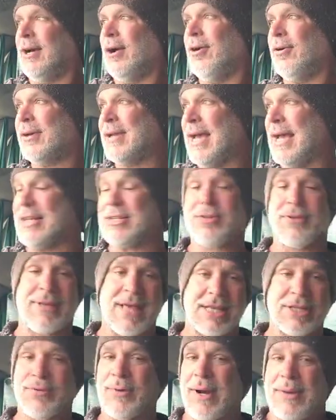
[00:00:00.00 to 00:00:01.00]
Okay, so
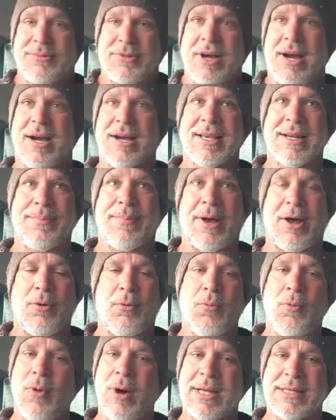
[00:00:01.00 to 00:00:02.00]
that's what I'm talking
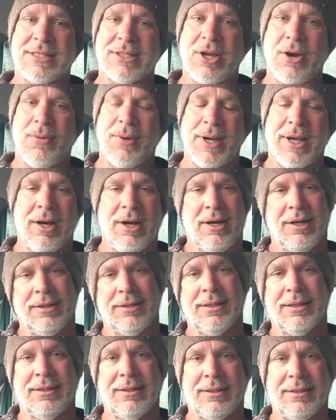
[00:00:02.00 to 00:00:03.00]
about. What's going
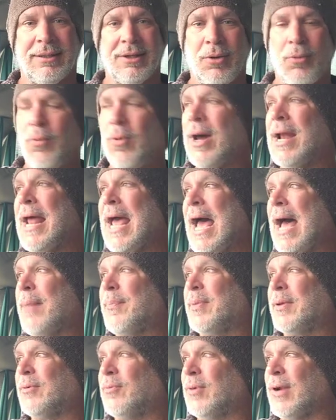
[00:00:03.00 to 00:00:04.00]
on? What
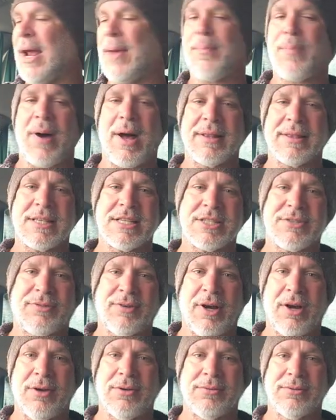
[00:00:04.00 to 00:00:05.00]
happened? When I bought this
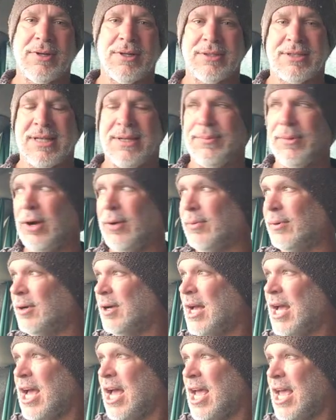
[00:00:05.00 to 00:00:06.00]
phone,
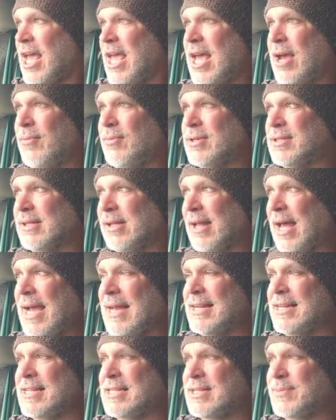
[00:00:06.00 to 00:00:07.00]
T-Mobile, it was
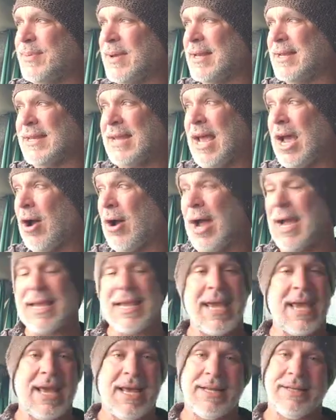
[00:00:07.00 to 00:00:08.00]
lightning speed. Now I
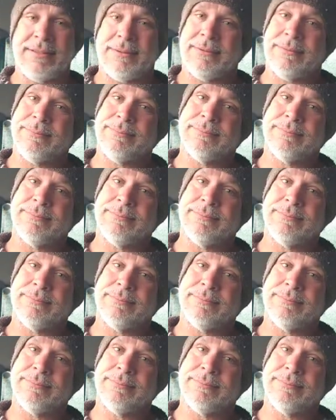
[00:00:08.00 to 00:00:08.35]
can't.